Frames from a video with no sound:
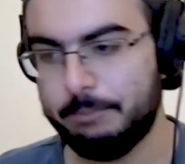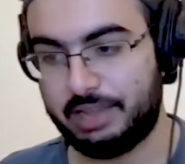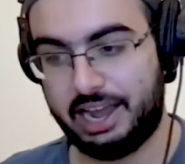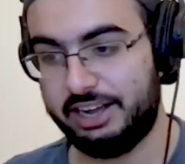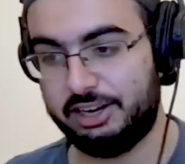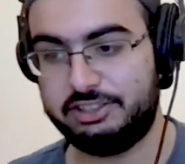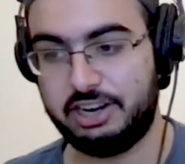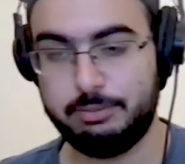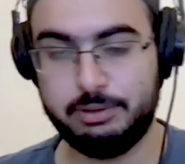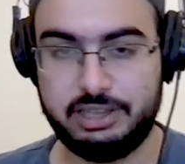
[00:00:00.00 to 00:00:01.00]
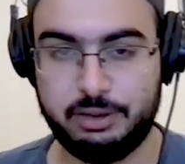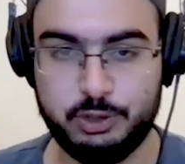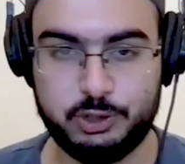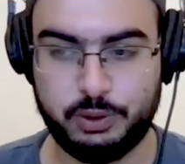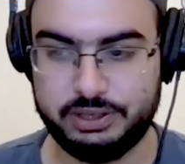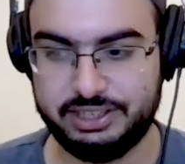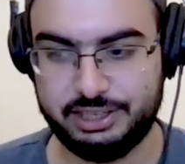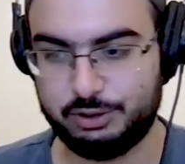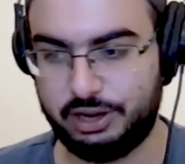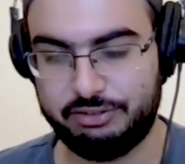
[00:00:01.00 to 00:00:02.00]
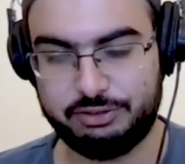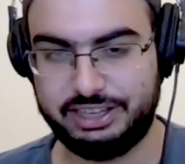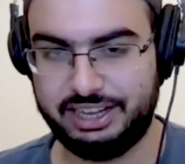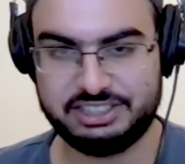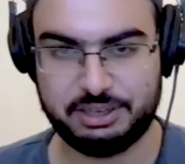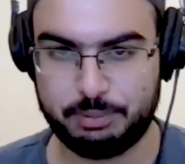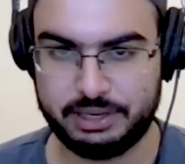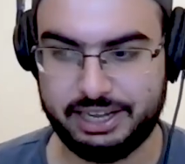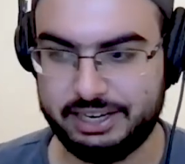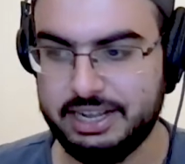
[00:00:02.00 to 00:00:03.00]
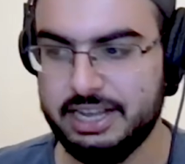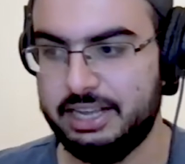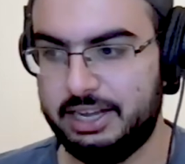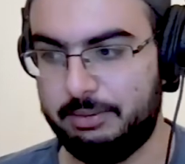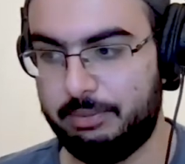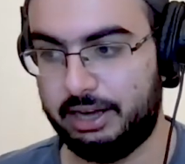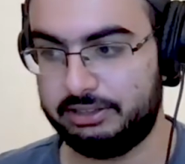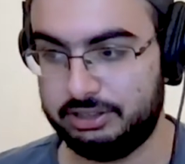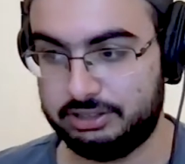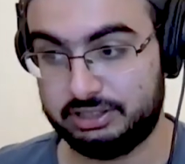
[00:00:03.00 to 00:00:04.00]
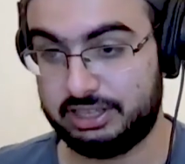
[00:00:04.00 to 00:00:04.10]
I had a terrible game week 28, so I have to catch up again. Ashish is